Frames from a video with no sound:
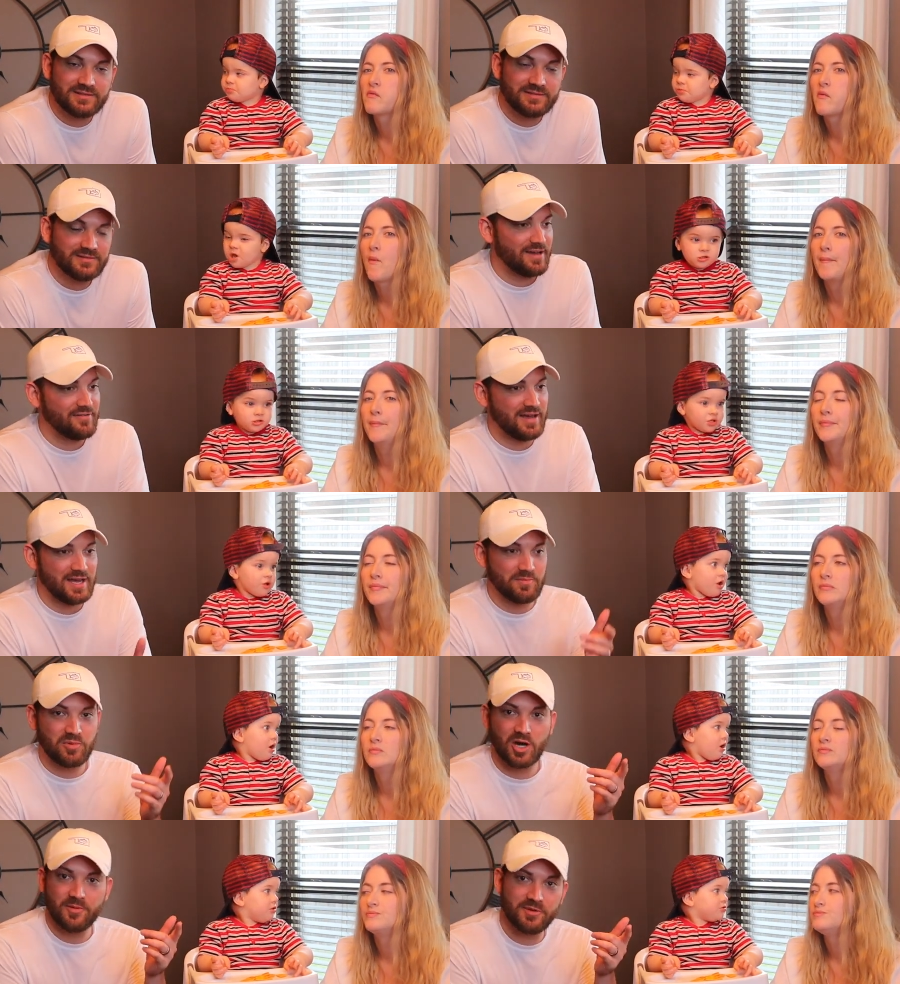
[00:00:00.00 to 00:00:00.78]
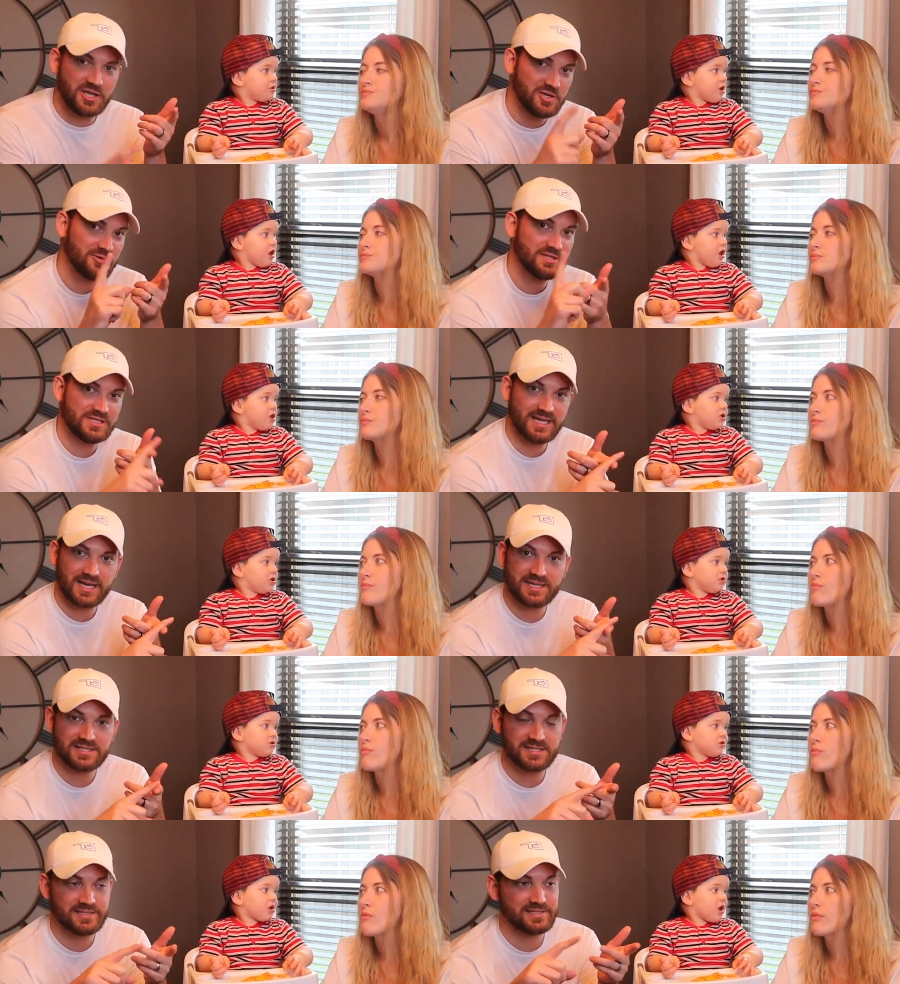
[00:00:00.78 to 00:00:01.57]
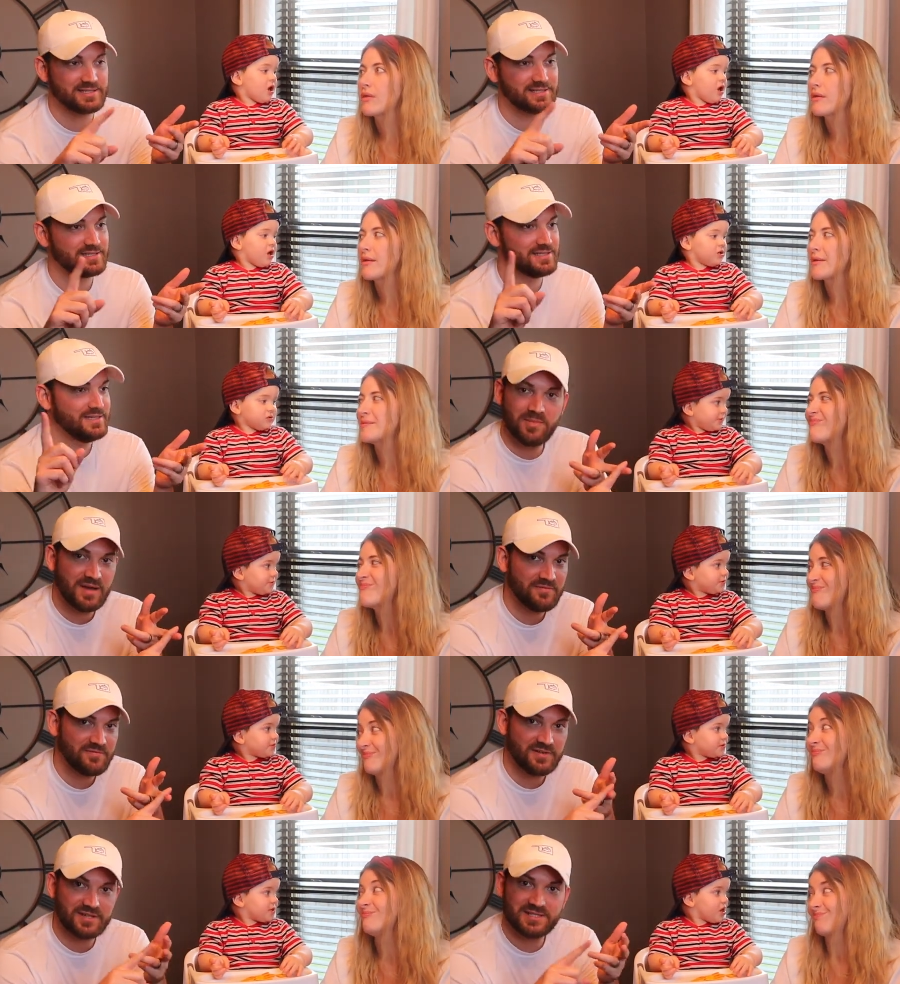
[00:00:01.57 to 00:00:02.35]
Speaker 1: I've had barbecue in Texas,
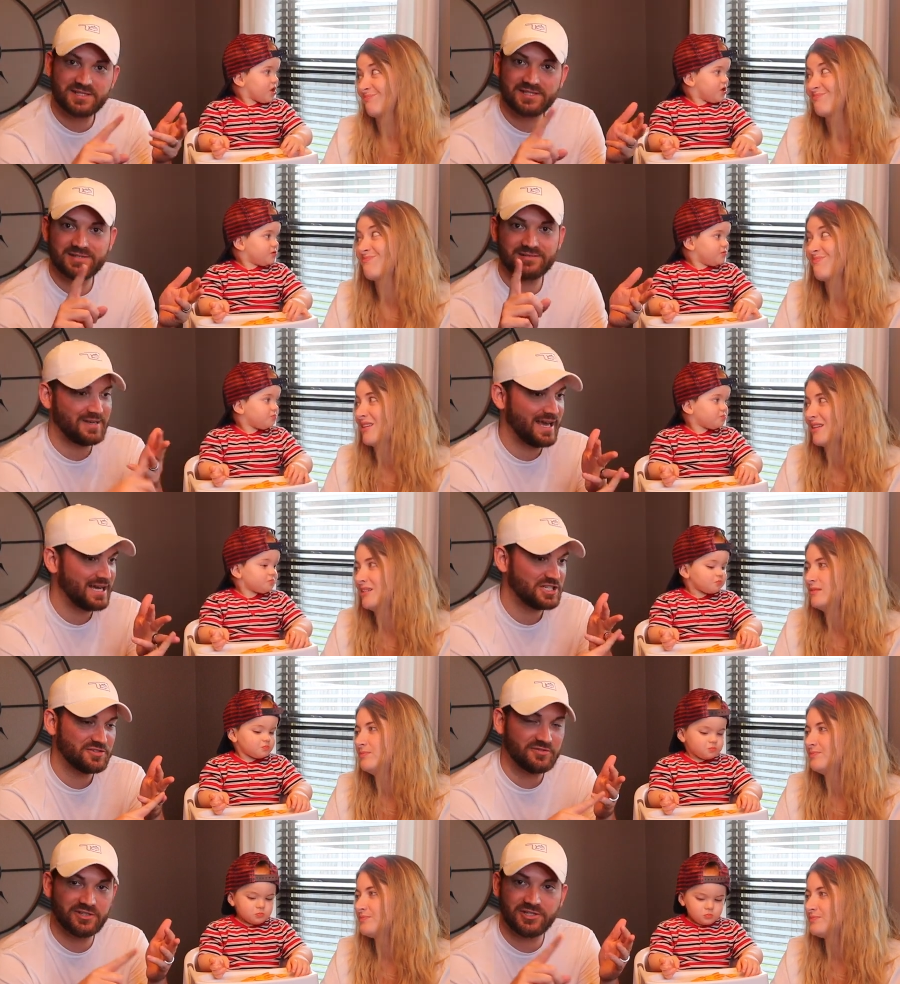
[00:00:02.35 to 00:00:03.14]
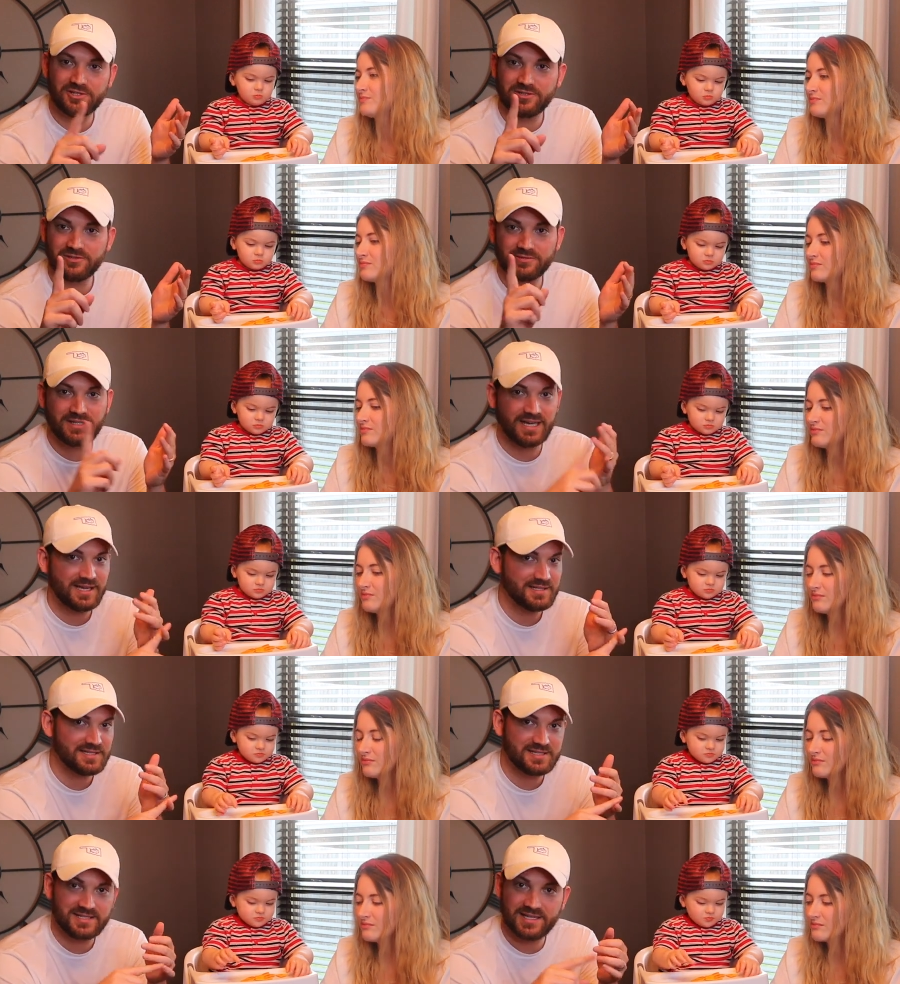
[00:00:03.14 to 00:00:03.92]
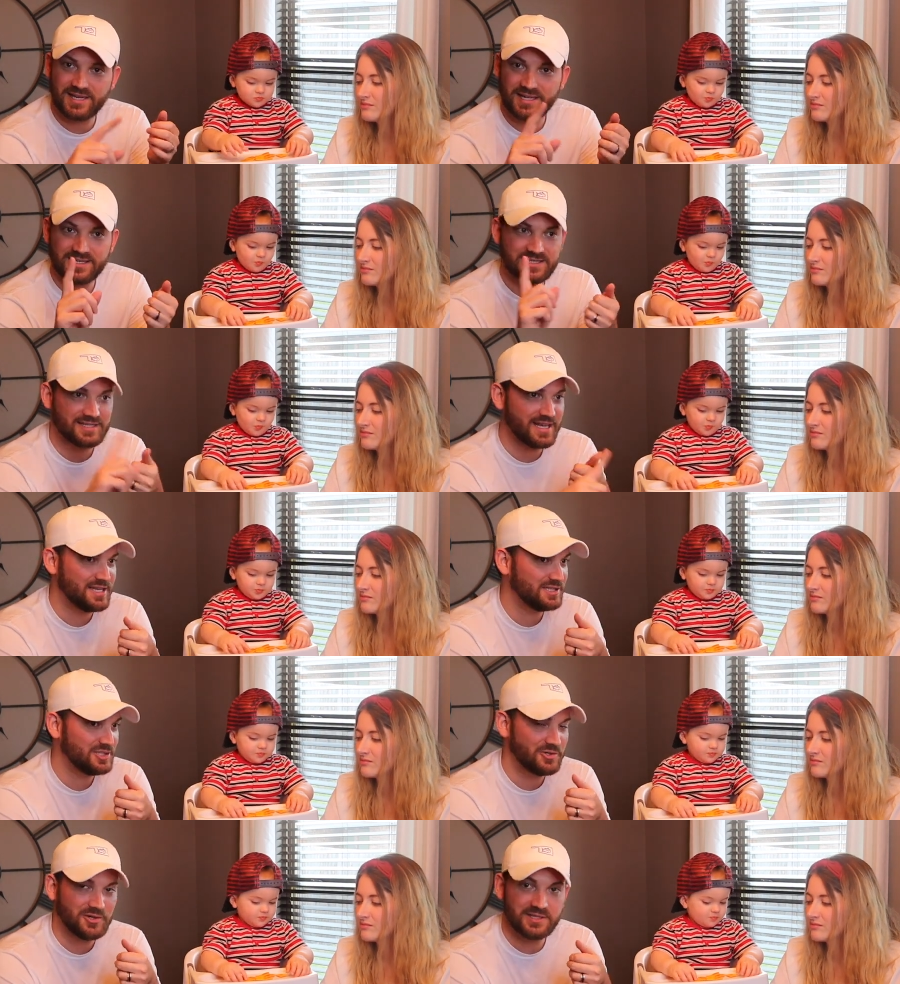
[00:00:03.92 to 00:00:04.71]
Memphis, Nashville, Kansas City, St.
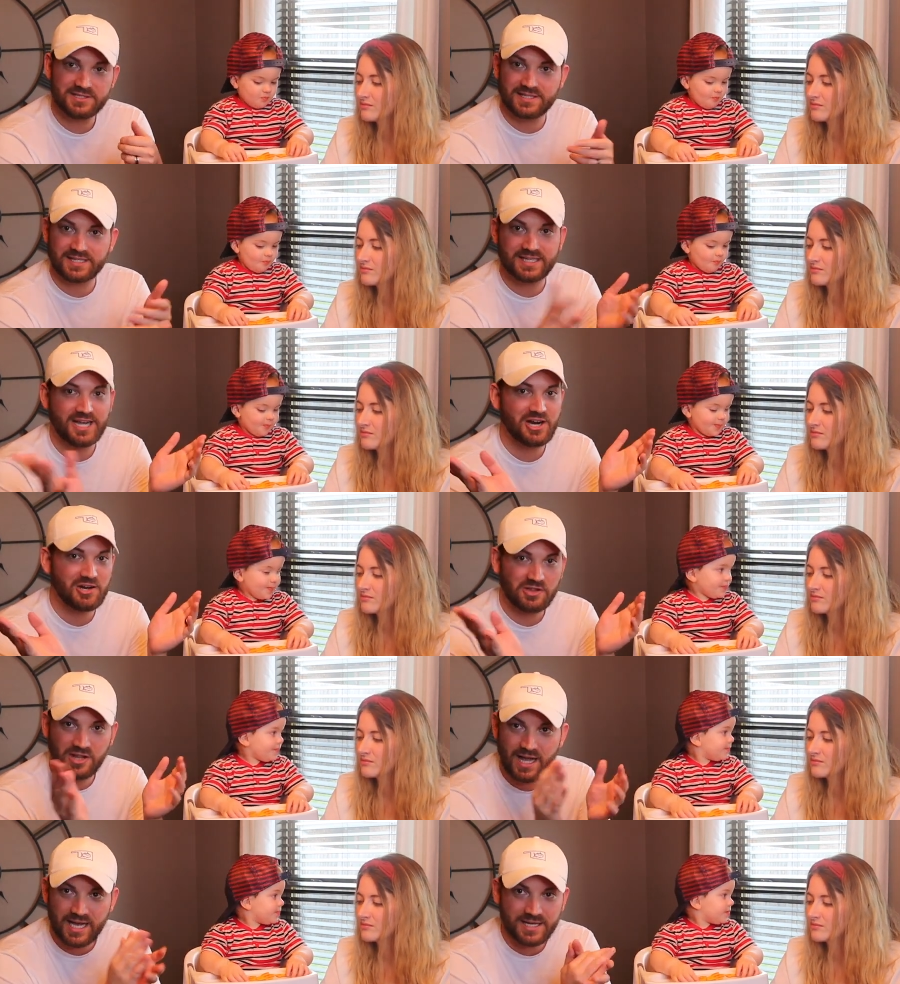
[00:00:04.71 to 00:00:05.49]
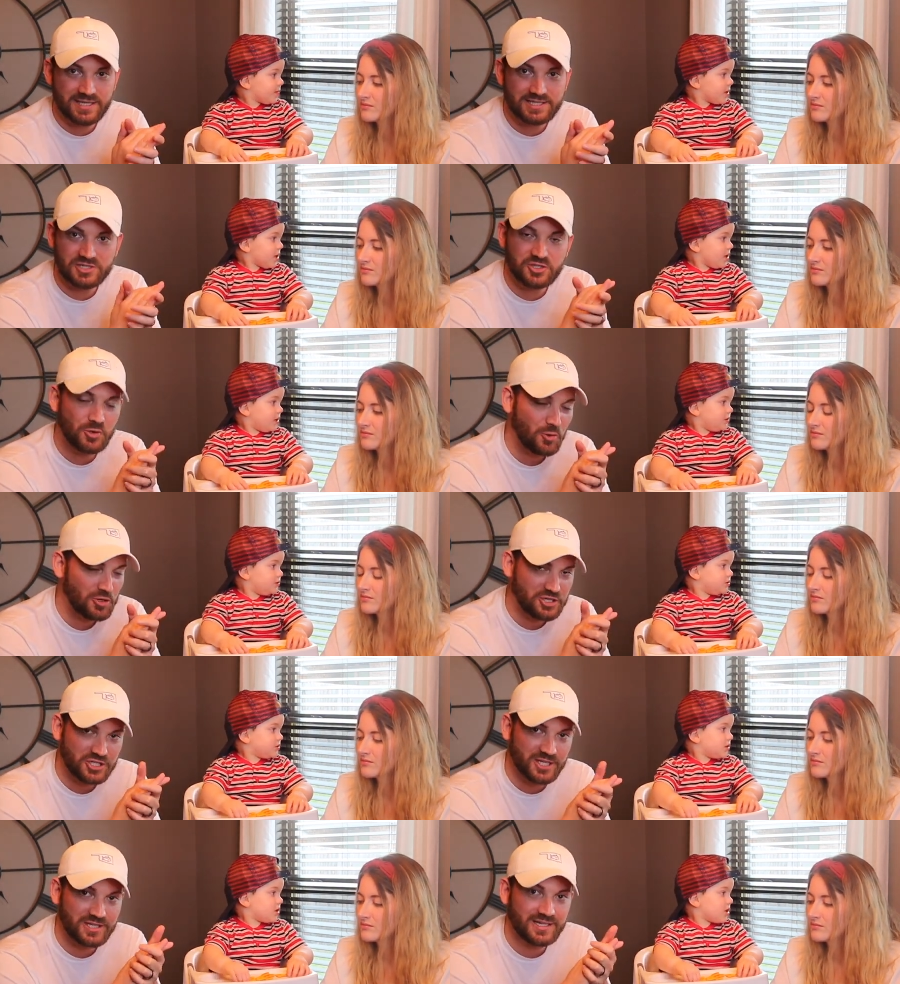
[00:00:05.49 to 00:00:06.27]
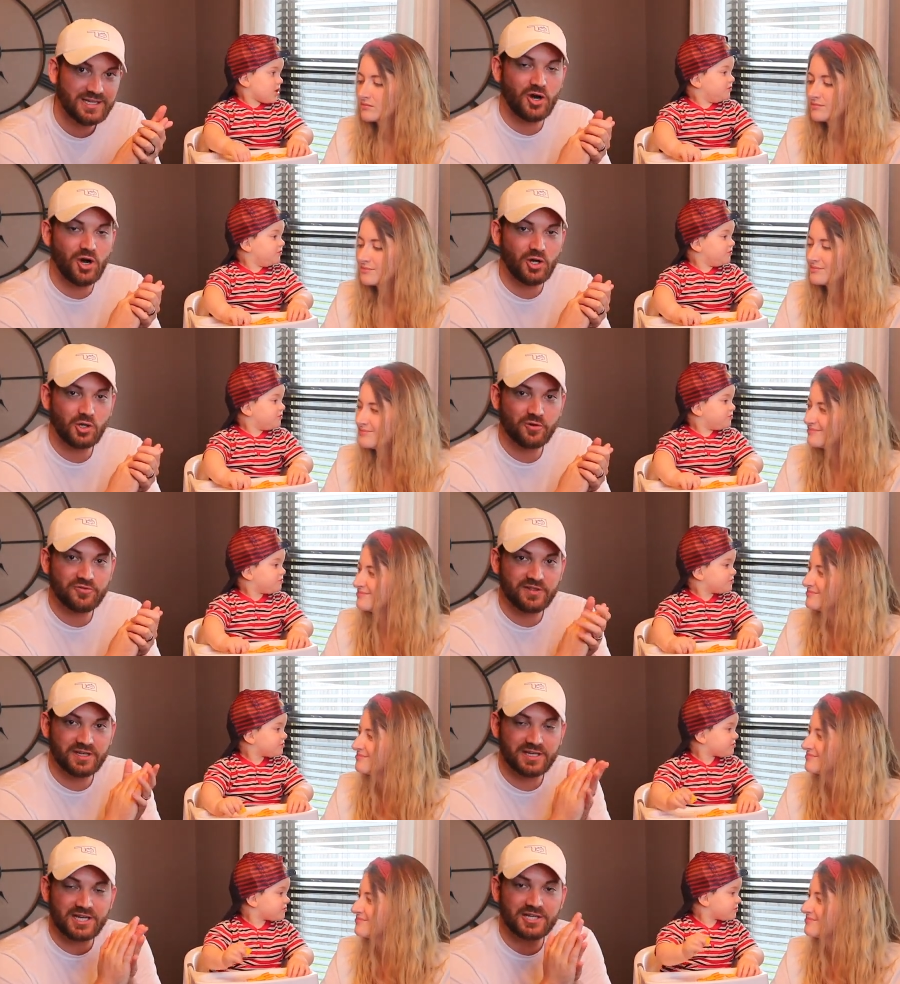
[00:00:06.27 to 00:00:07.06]
Louis, the Carolinas, Georgia, all over
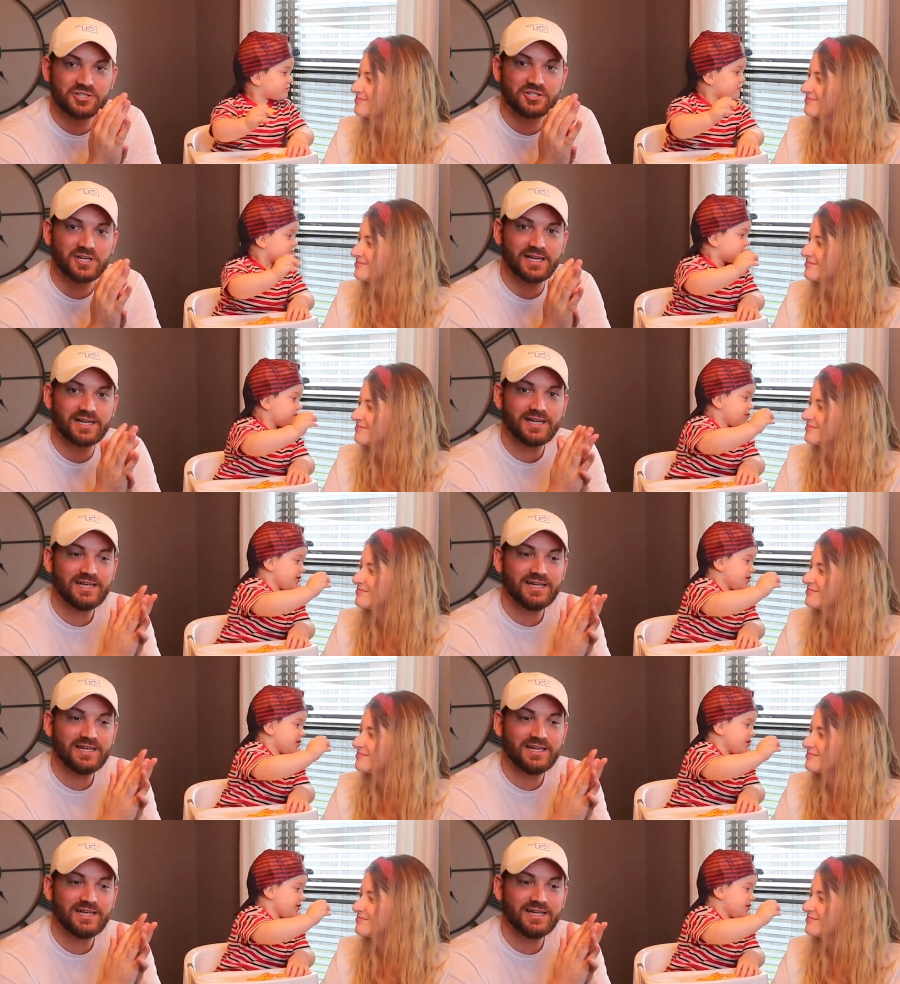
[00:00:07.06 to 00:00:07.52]
the country.